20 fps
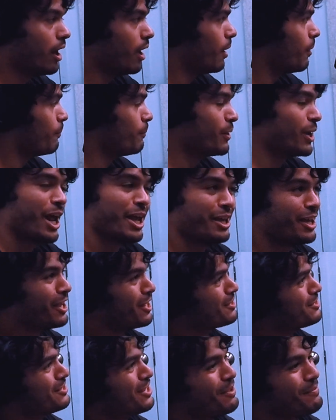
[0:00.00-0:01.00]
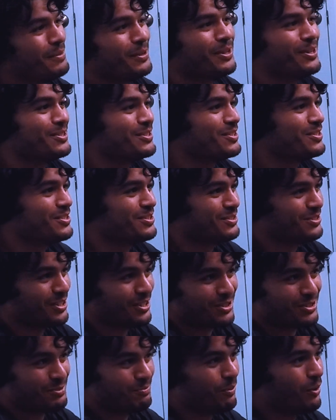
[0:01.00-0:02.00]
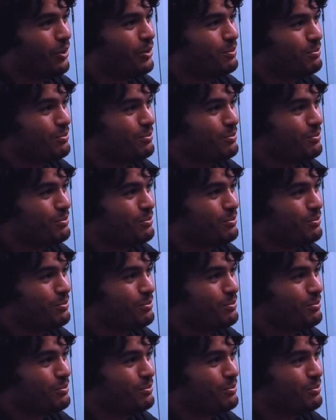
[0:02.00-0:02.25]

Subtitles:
But I can't say because it's just going to spoil the